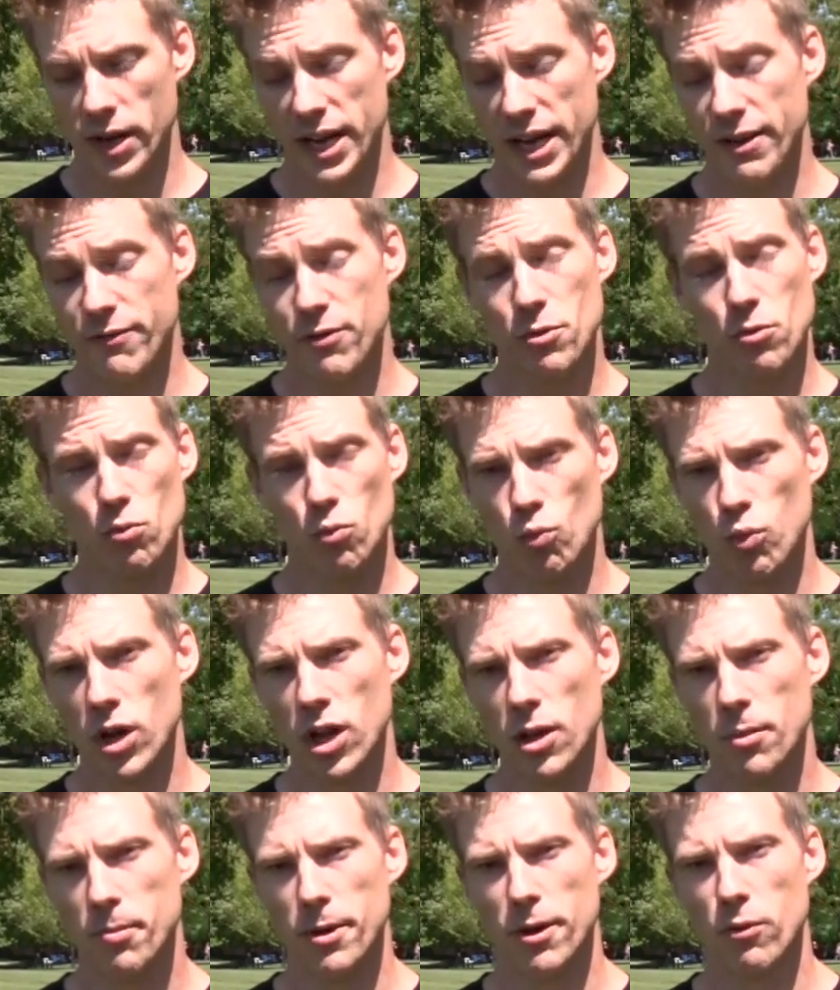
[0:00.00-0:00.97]
even
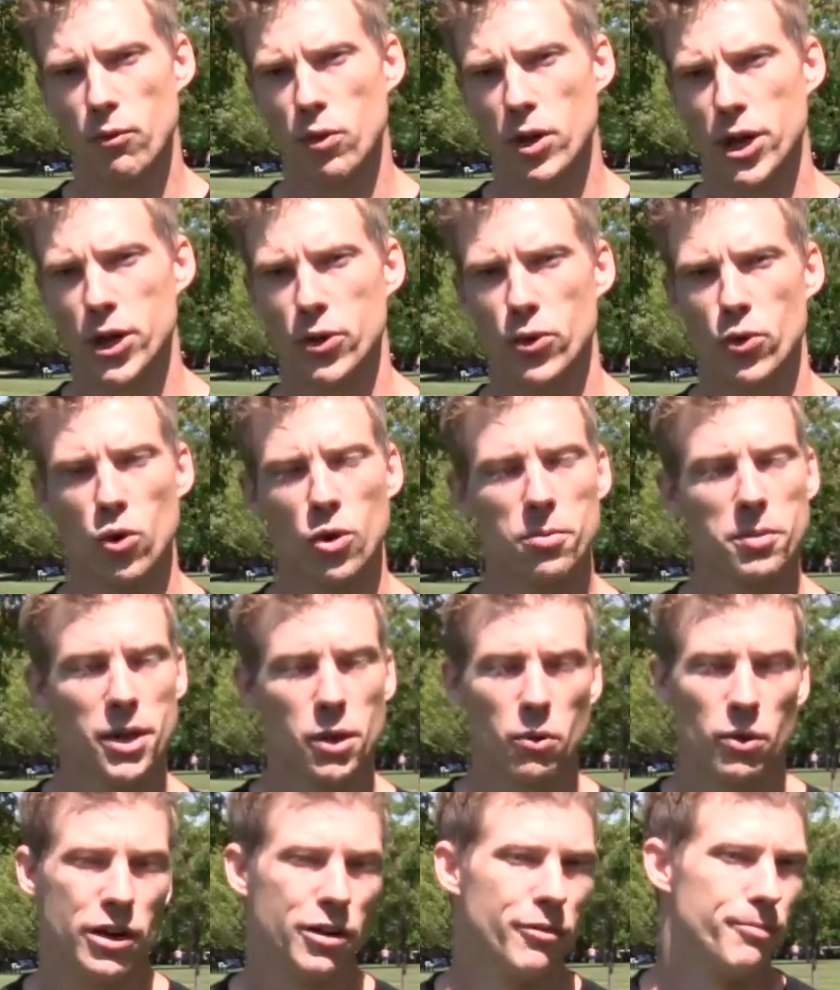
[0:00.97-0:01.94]
well above what you
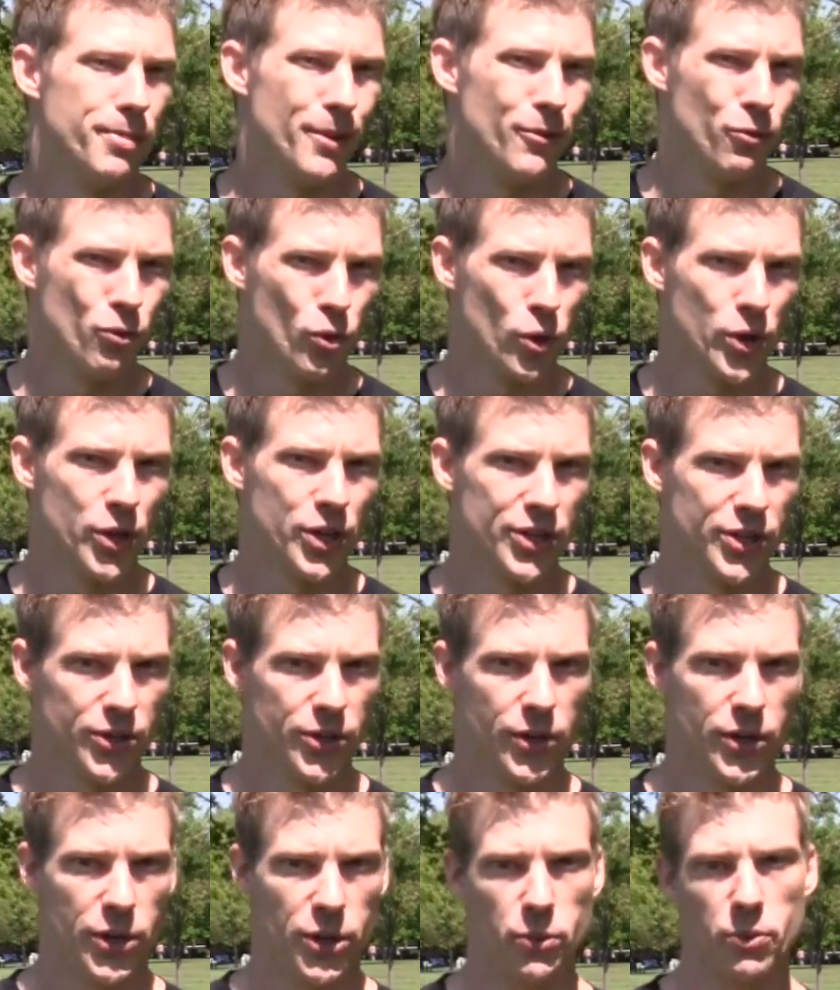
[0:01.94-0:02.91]
normally would have before
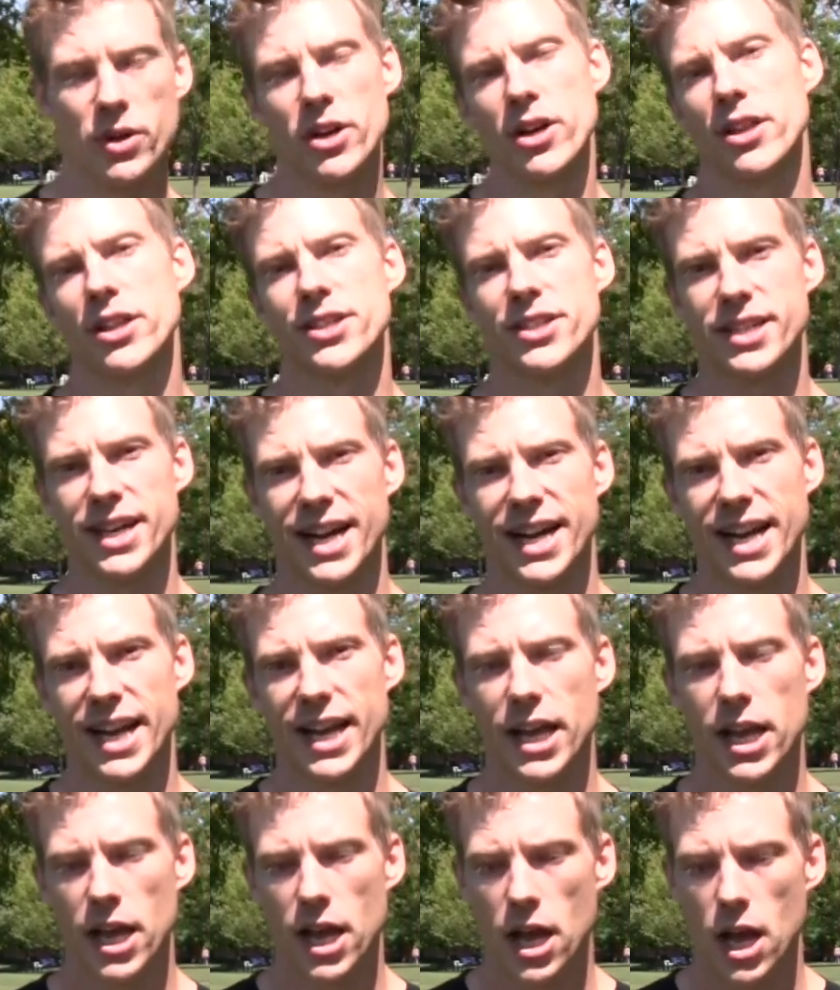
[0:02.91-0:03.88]
you went on this
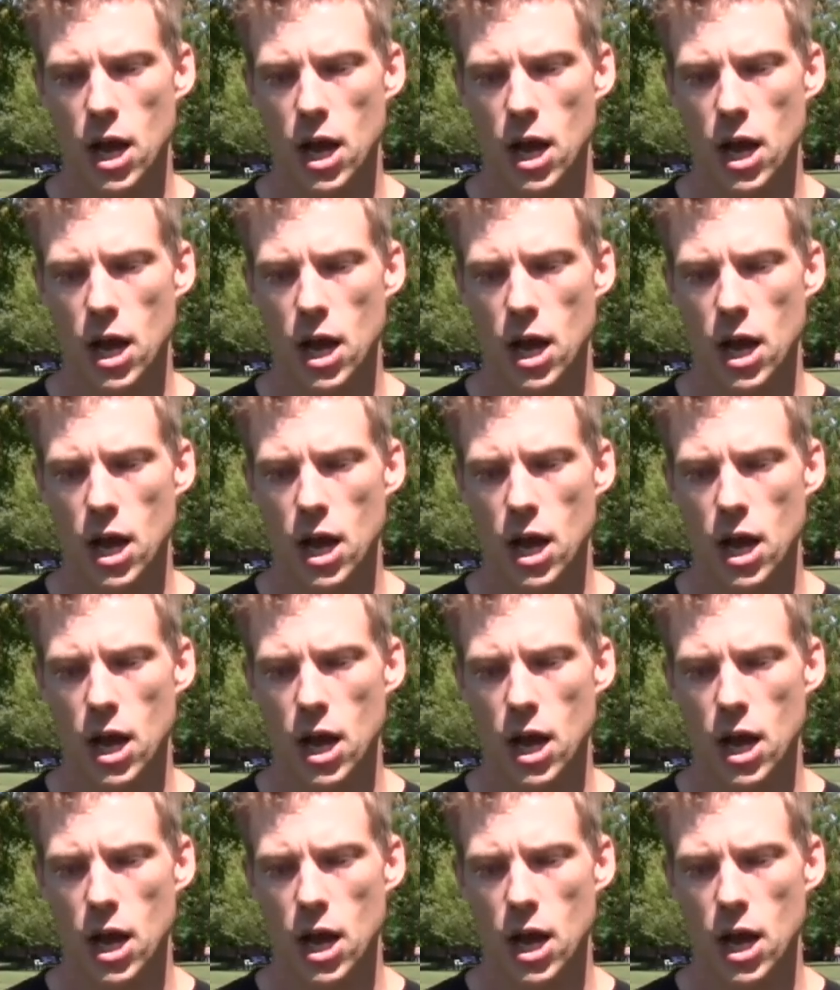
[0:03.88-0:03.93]
diet,